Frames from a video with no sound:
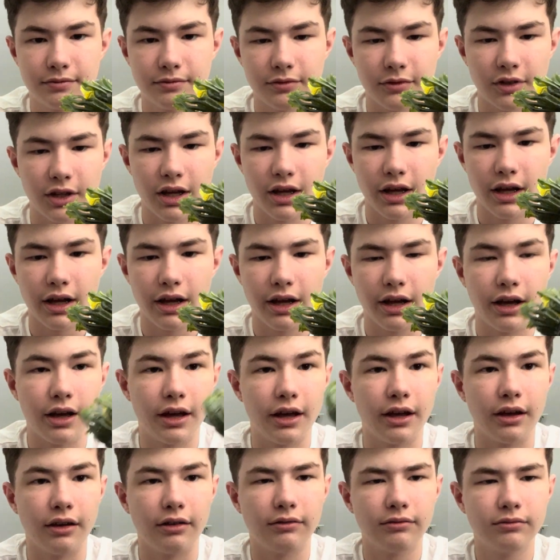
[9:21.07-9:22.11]

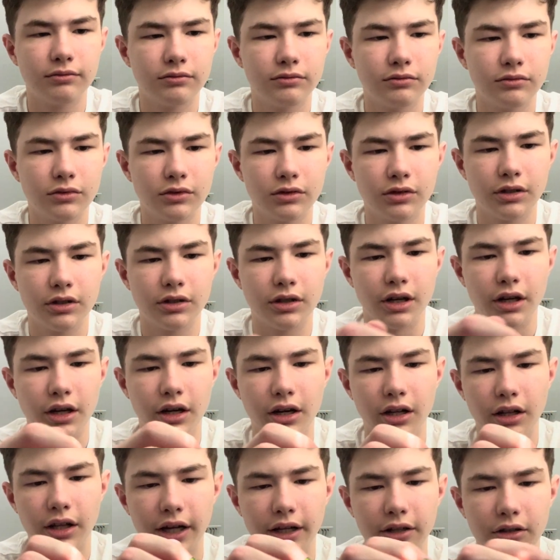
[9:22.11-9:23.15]
Yay. Gonna
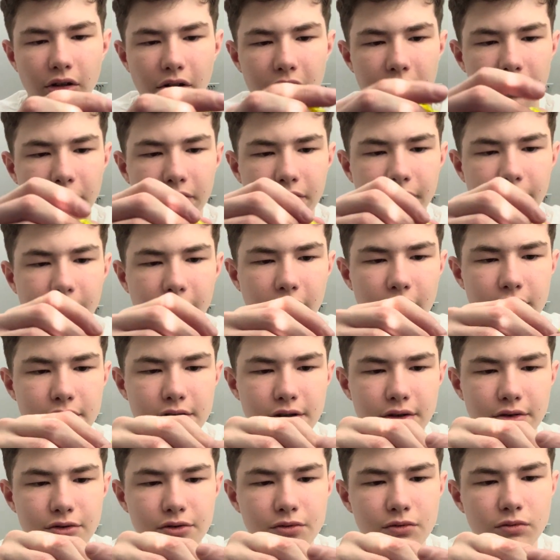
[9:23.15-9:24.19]
collect all the Infinity
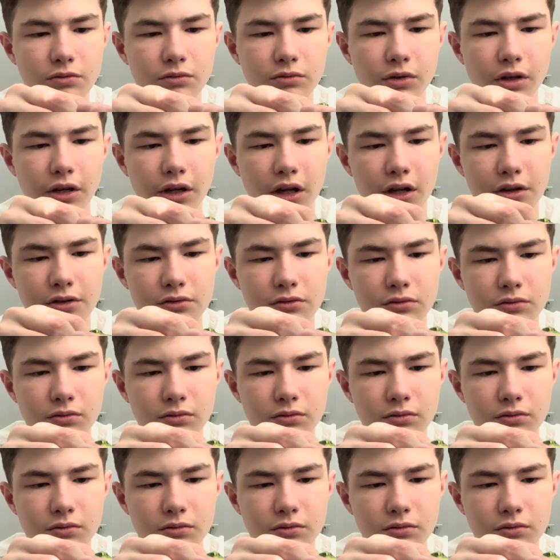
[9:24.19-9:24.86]
Stones, I guess.